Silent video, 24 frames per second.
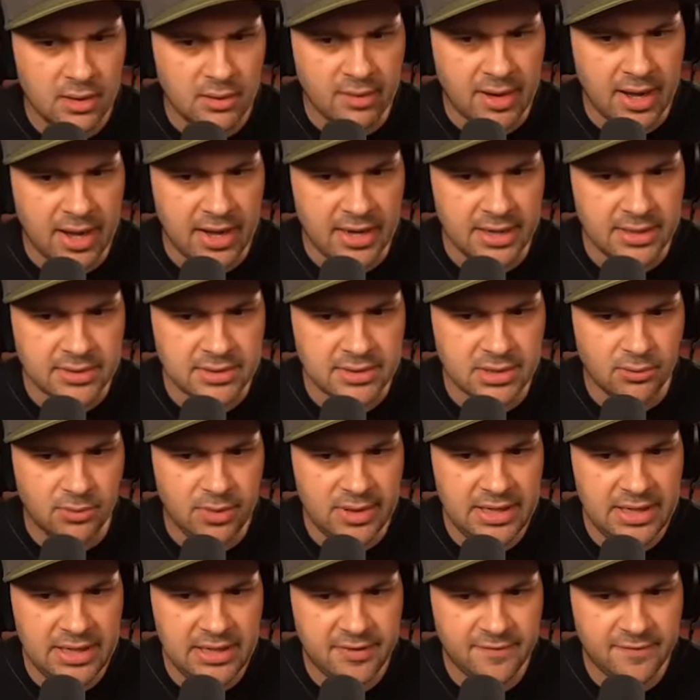Okay, so
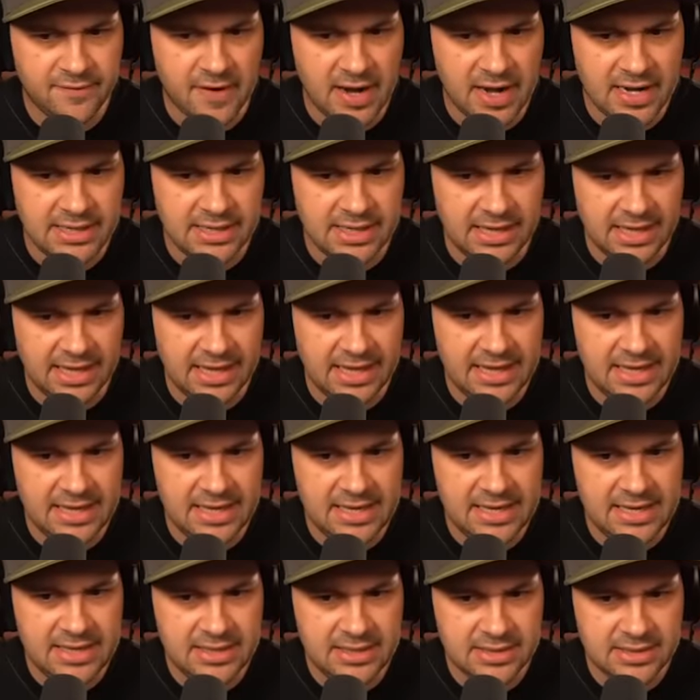we need to find a
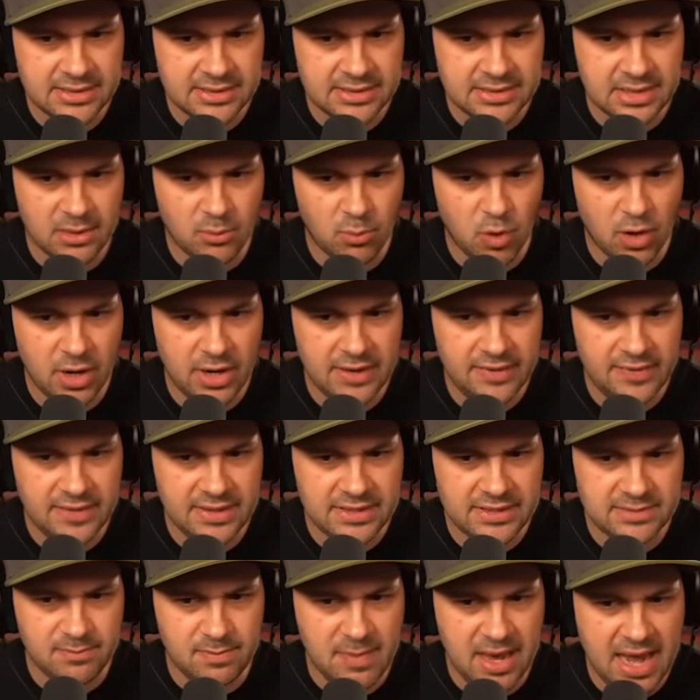key somewhere in
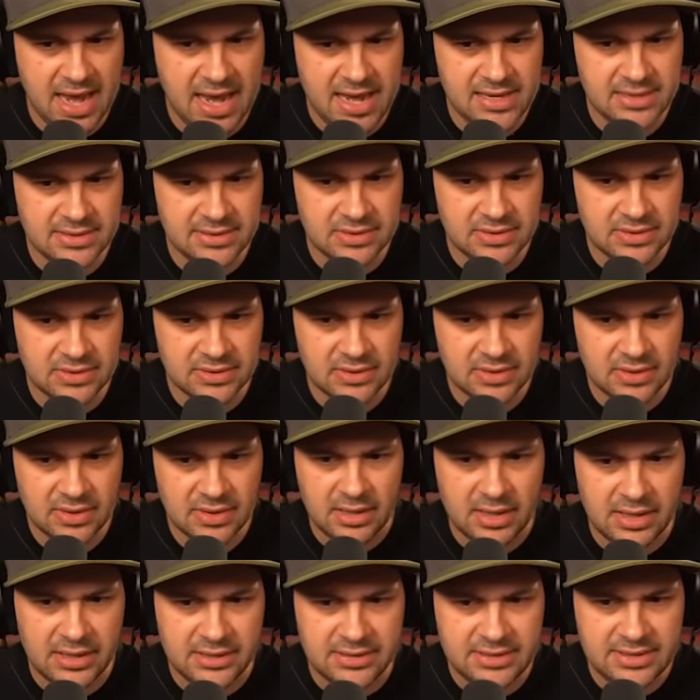this maze.
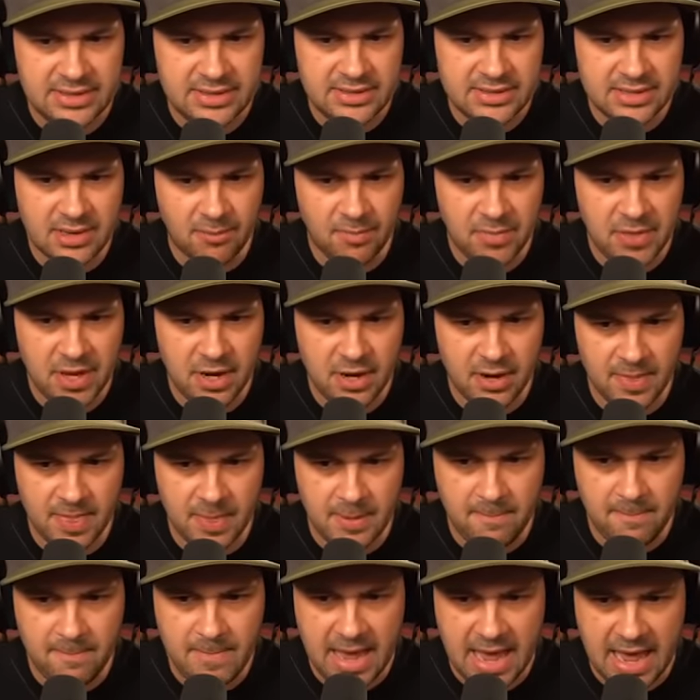I see something on
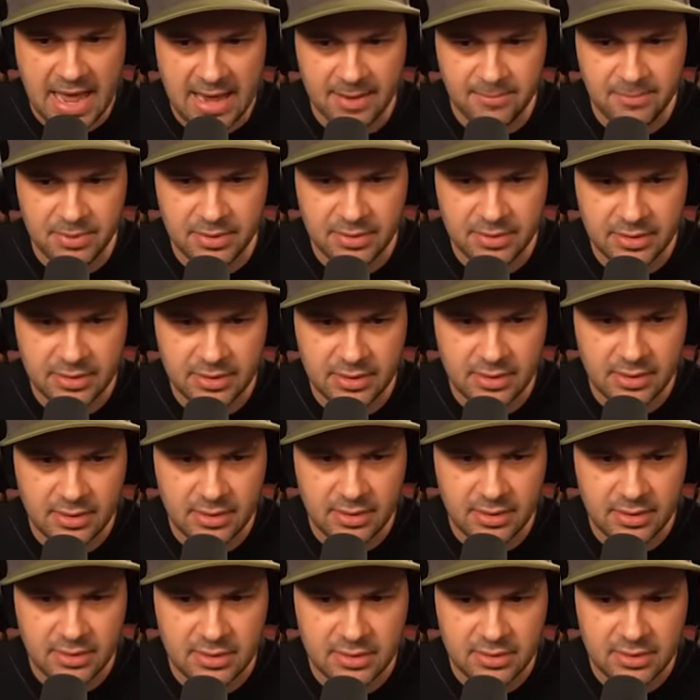the map.
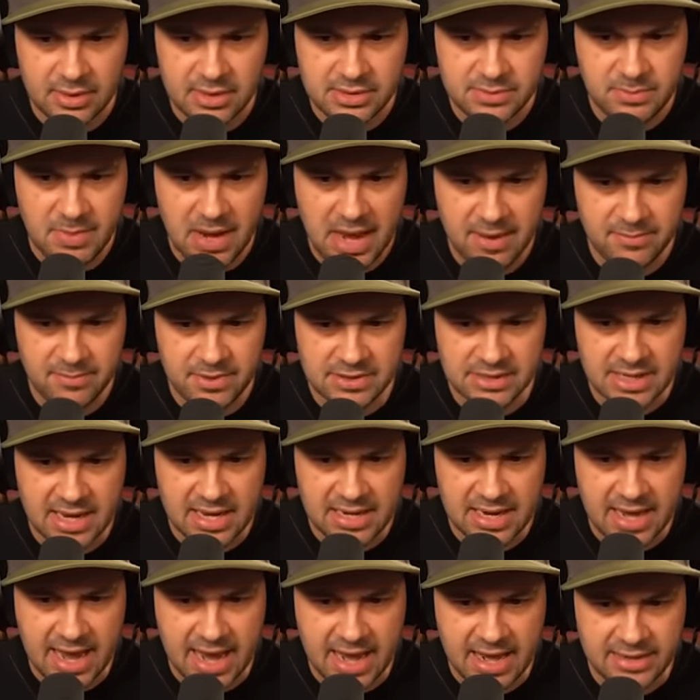This map is
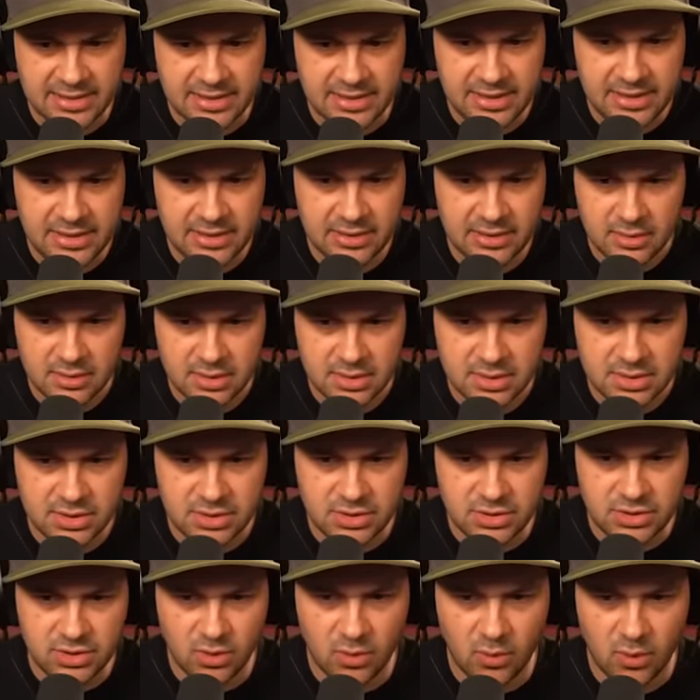kind of handy. There's
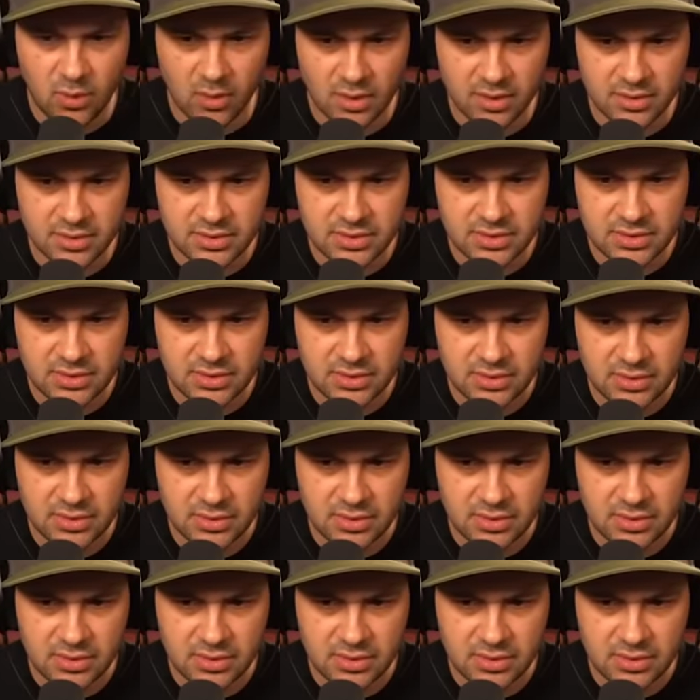doors.